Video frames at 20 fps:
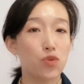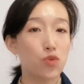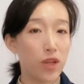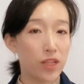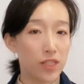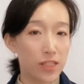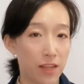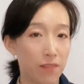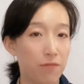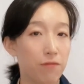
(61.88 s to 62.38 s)
to
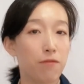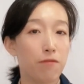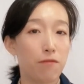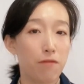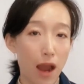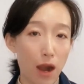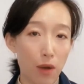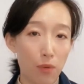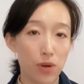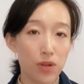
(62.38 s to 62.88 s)
receive
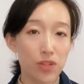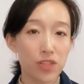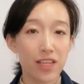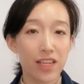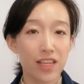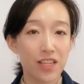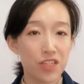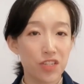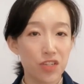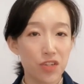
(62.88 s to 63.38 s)
various
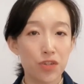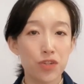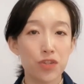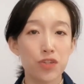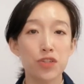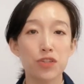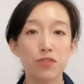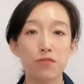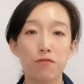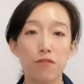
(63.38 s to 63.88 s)

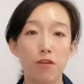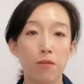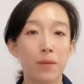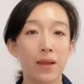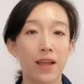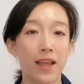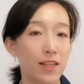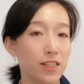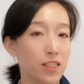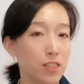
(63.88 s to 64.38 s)
concerns
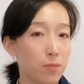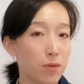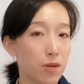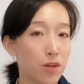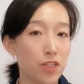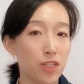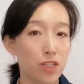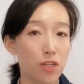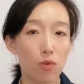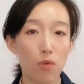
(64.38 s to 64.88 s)
from
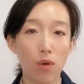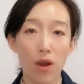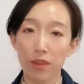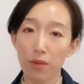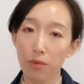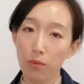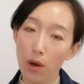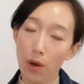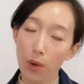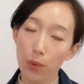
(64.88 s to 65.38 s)
customers around
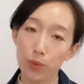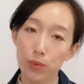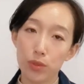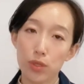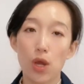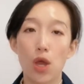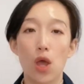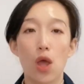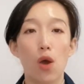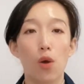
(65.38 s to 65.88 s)
the world,
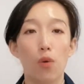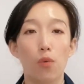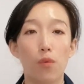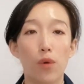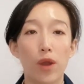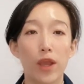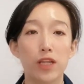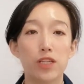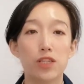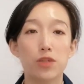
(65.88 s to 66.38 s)

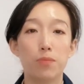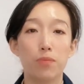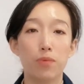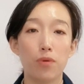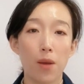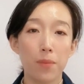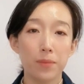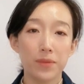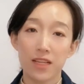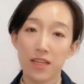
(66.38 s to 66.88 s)
which
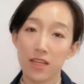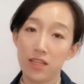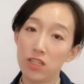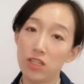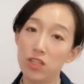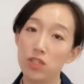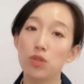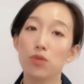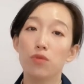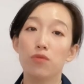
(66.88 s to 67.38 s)
prompt
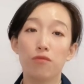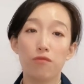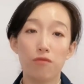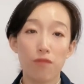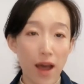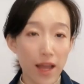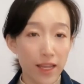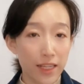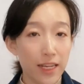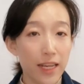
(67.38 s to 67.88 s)
us to
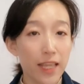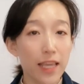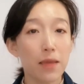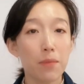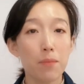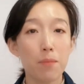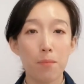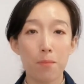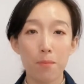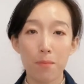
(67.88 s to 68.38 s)

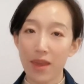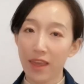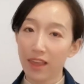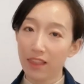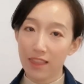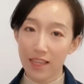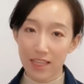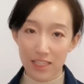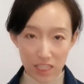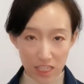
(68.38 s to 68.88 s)
finally
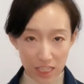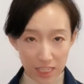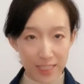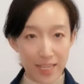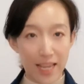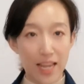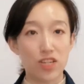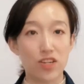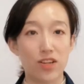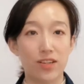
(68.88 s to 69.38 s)
make this
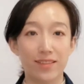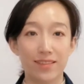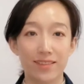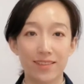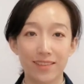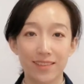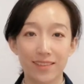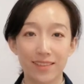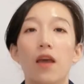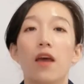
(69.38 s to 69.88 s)
decision.
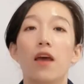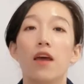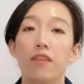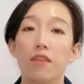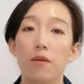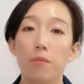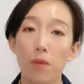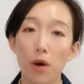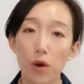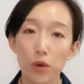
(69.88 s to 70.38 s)

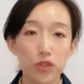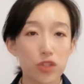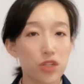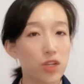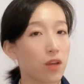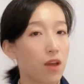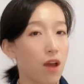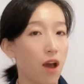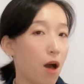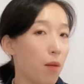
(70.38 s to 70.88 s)
The
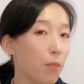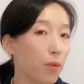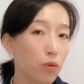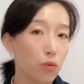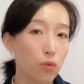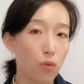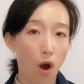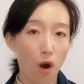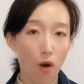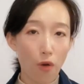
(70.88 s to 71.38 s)
most
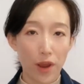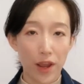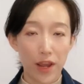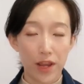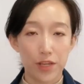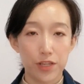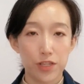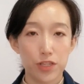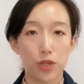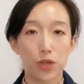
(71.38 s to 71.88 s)
common
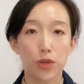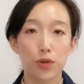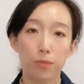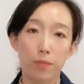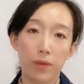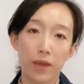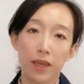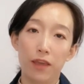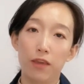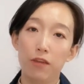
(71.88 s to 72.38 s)
worries
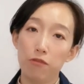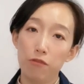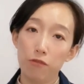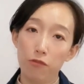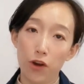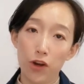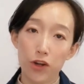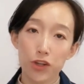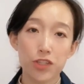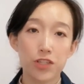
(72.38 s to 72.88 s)
could be,
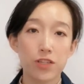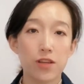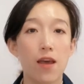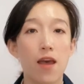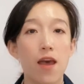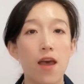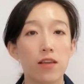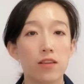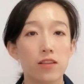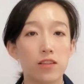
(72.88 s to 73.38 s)
first,
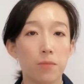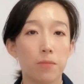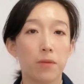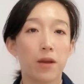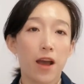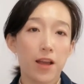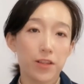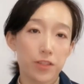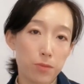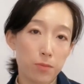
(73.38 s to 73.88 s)
some
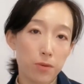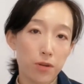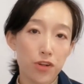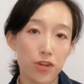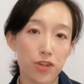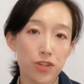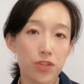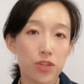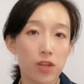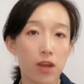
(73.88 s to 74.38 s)

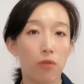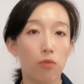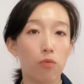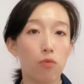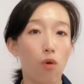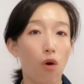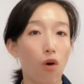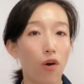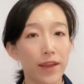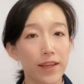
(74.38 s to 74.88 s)
customers are
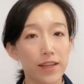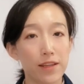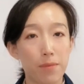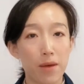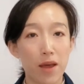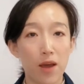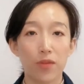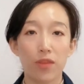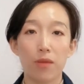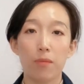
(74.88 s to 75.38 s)
worried
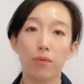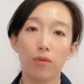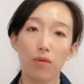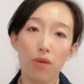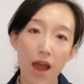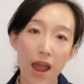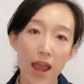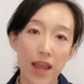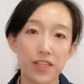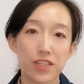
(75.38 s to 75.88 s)
about the
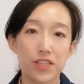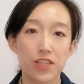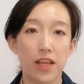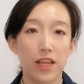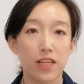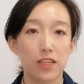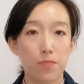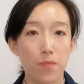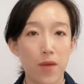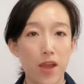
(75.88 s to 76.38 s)
price,
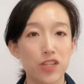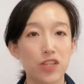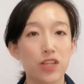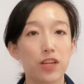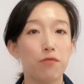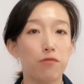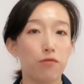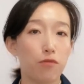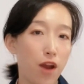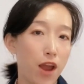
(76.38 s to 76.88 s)

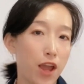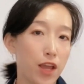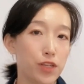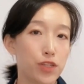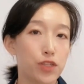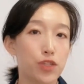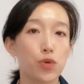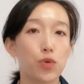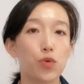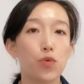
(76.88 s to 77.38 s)
especially
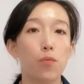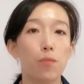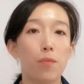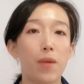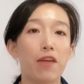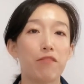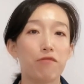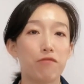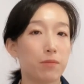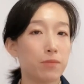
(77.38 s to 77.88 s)
friends who
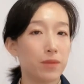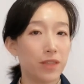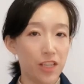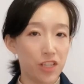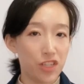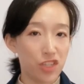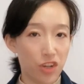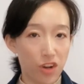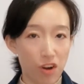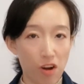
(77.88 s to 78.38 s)
buy fiber
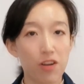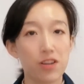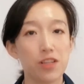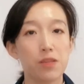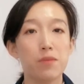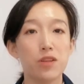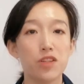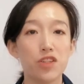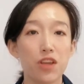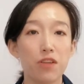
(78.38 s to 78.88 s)
laser
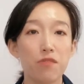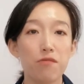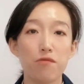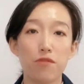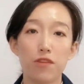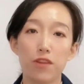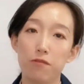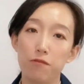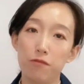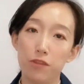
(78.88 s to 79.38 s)
cutting machine
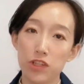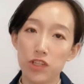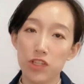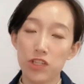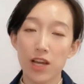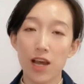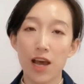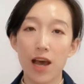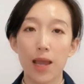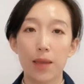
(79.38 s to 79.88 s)
for the
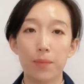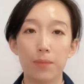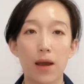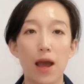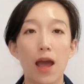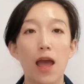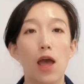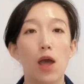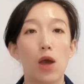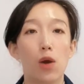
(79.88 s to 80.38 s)
first time.
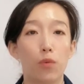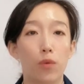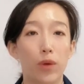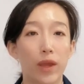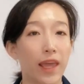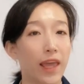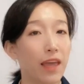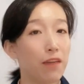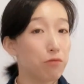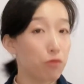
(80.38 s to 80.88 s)

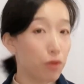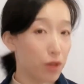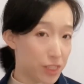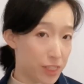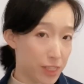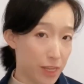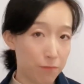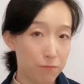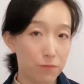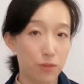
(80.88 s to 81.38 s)
We have
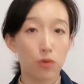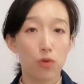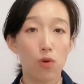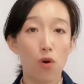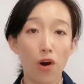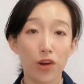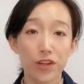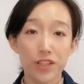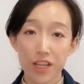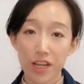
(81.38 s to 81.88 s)
received
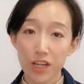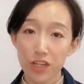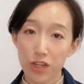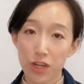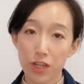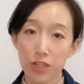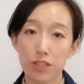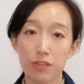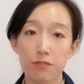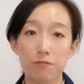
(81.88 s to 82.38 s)

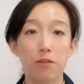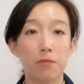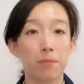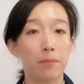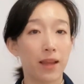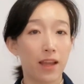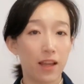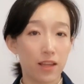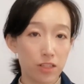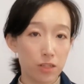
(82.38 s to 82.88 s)
quotations
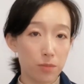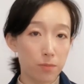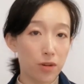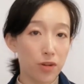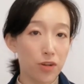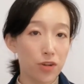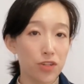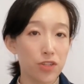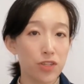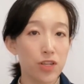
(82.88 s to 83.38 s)
from
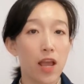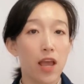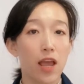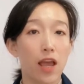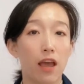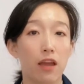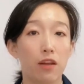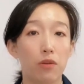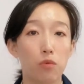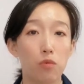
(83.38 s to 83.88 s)
customers
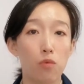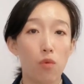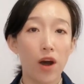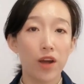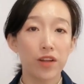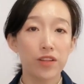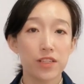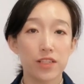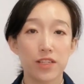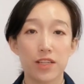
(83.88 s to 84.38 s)
and
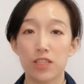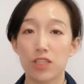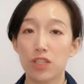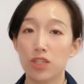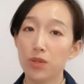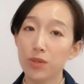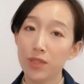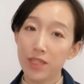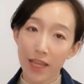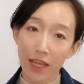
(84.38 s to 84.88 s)
wanted us
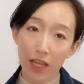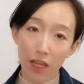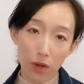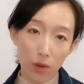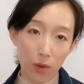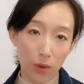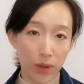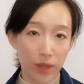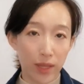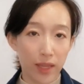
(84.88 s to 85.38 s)
to take a
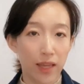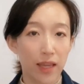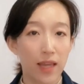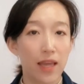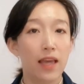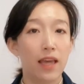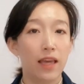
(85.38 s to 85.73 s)
look.